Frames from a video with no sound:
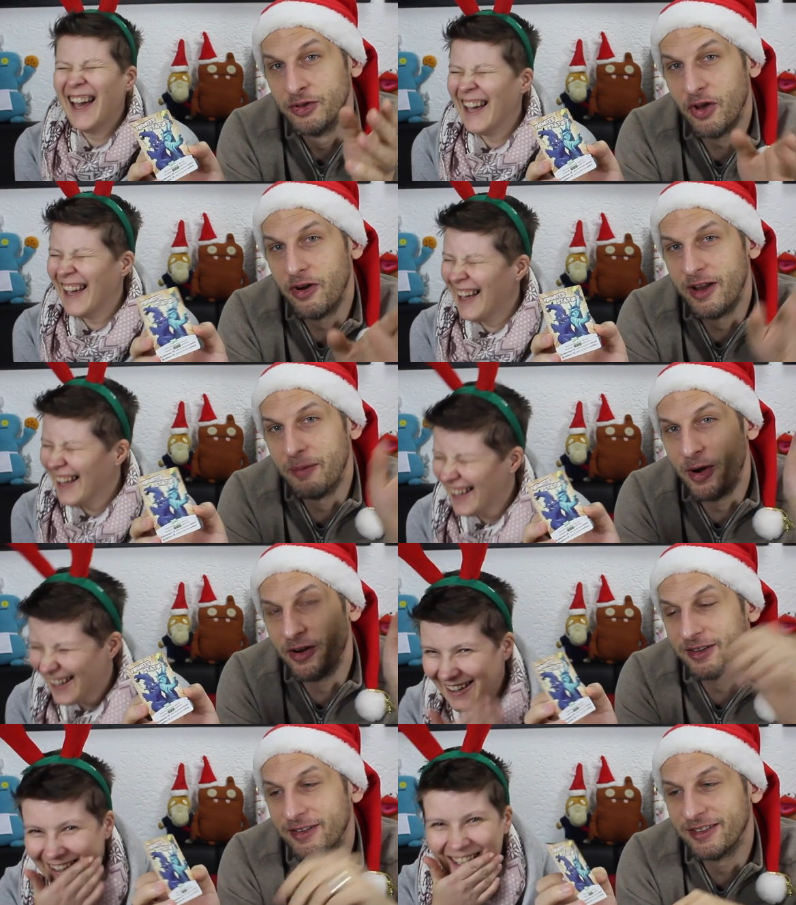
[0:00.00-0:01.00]
Speaker 1: Sorry,
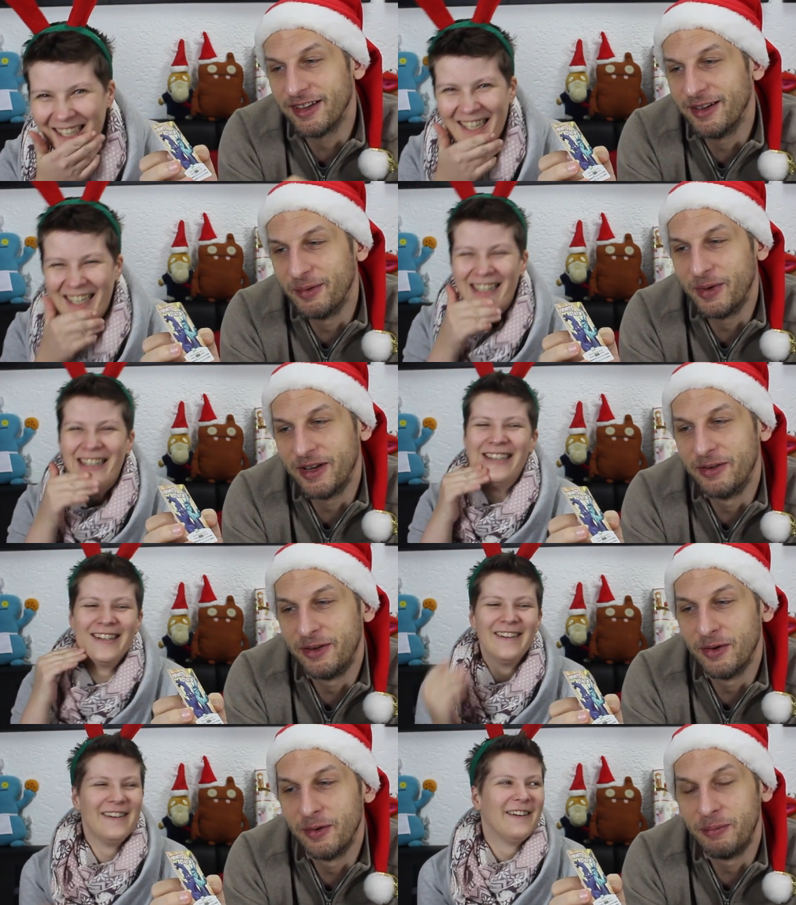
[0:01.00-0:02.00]
Americans, uh, we
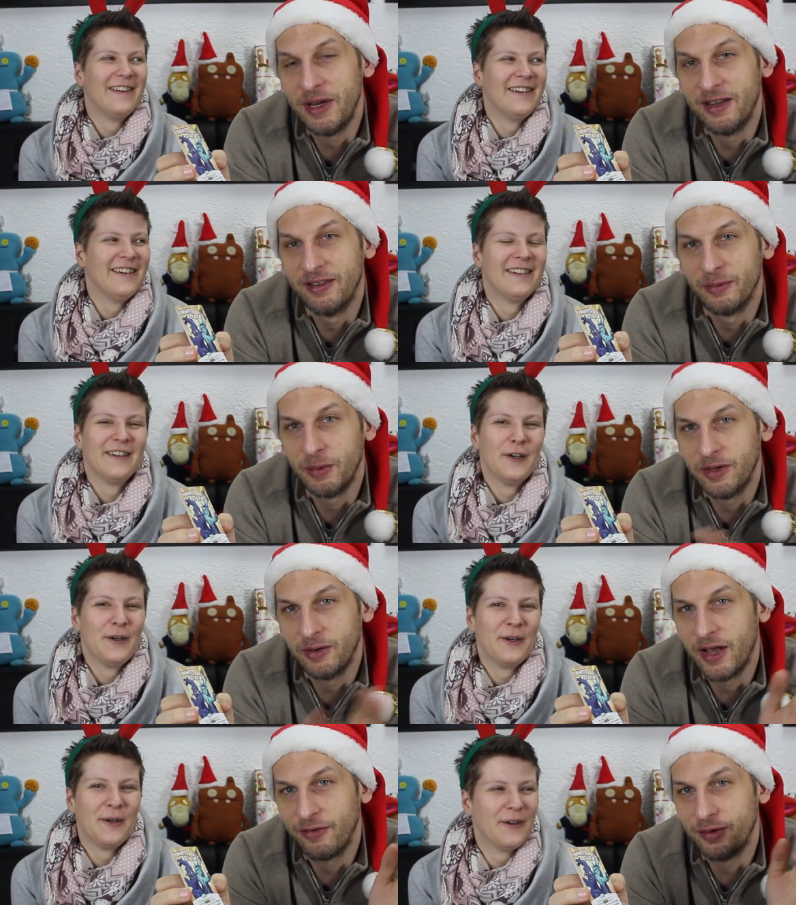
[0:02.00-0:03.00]
are Europeans. We
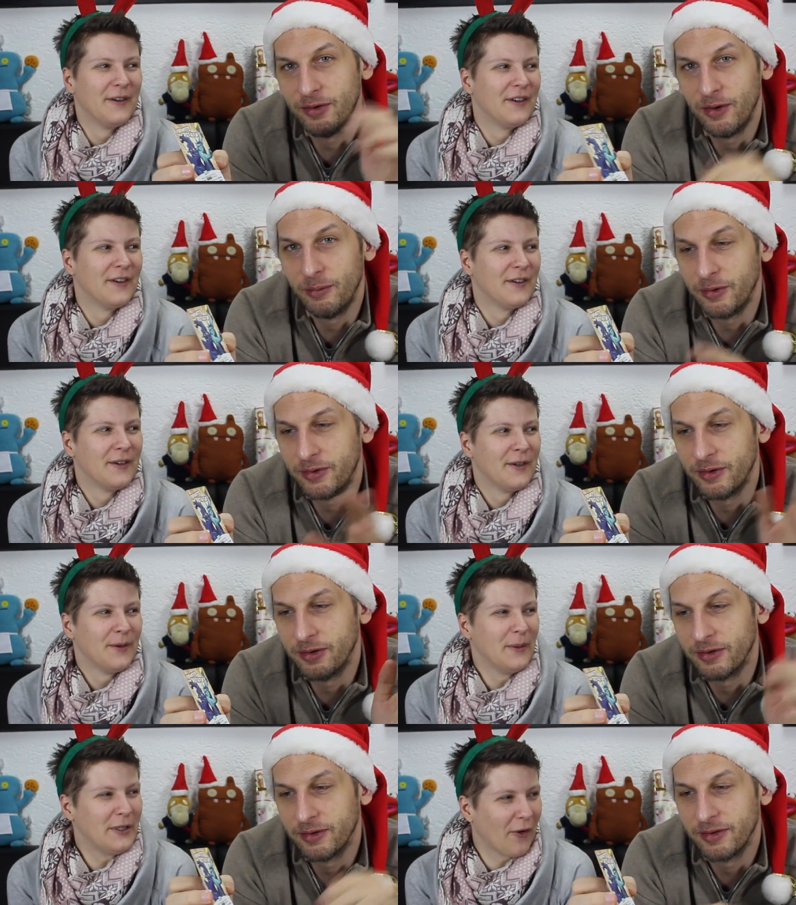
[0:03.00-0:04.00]
don't have to know about
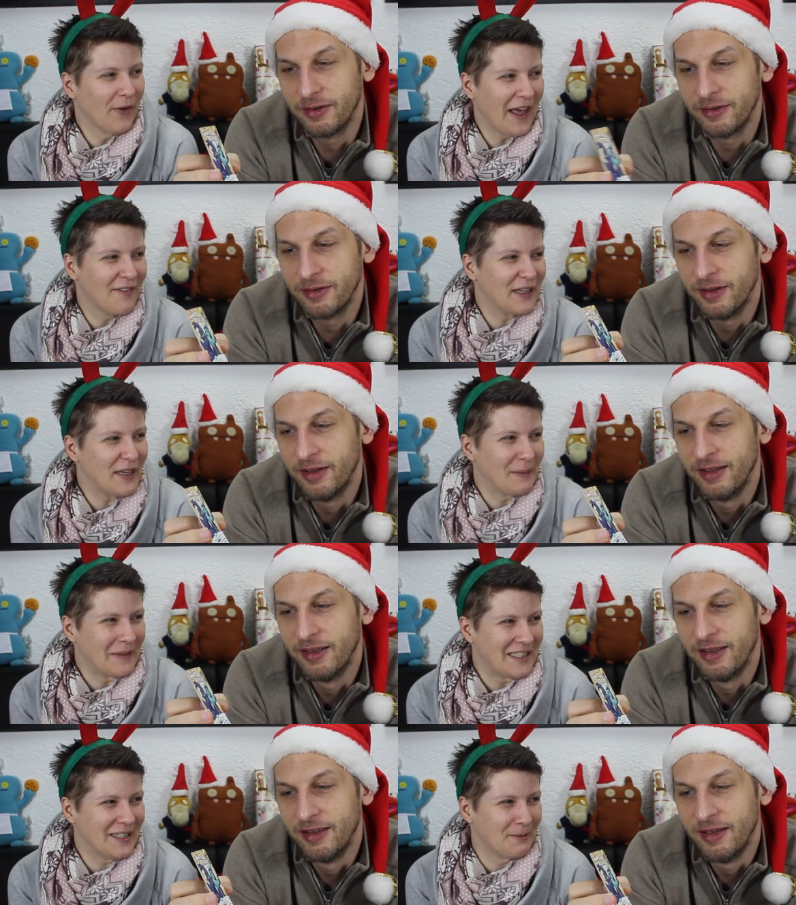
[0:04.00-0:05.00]
Europe. We
Speaker 2: don't have
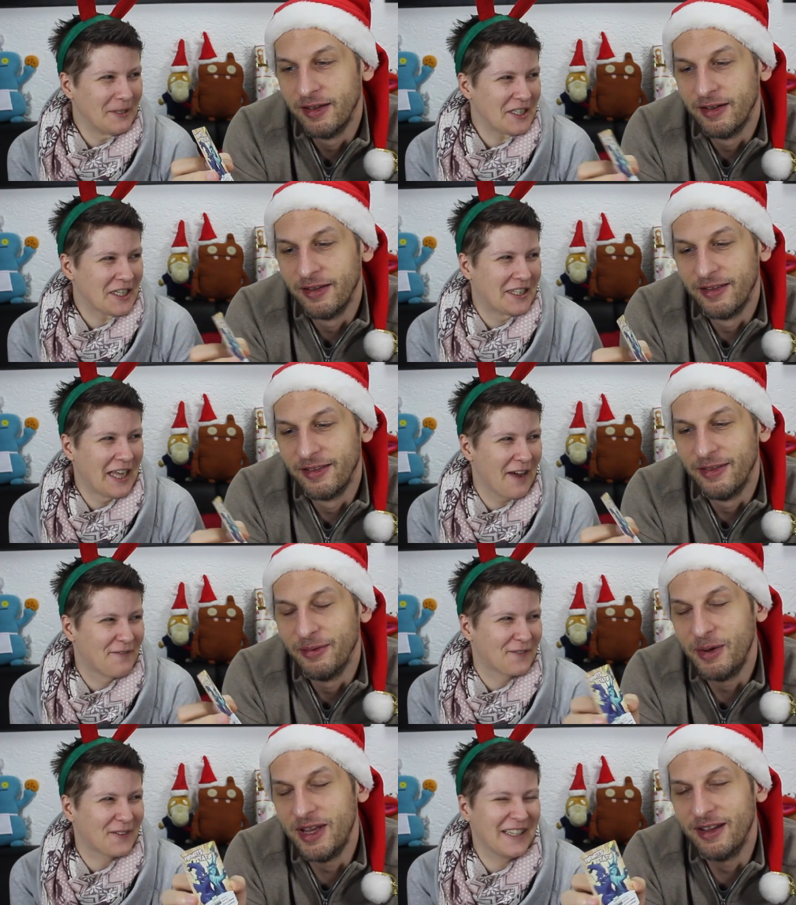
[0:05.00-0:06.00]
liberty. We just
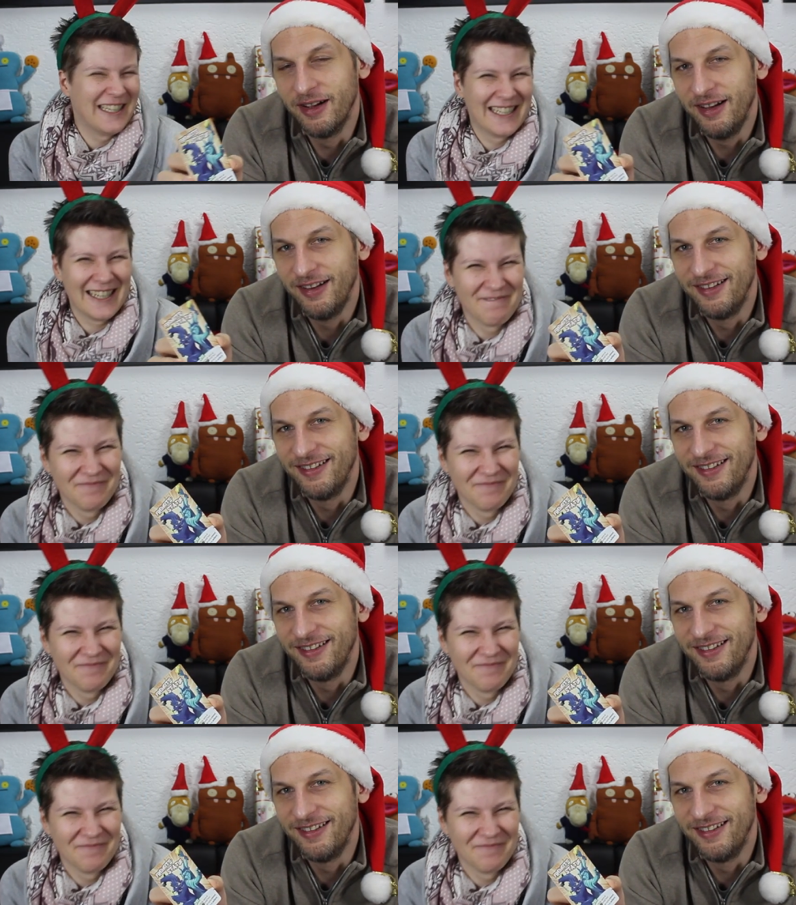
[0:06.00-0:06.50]
have we, freedom.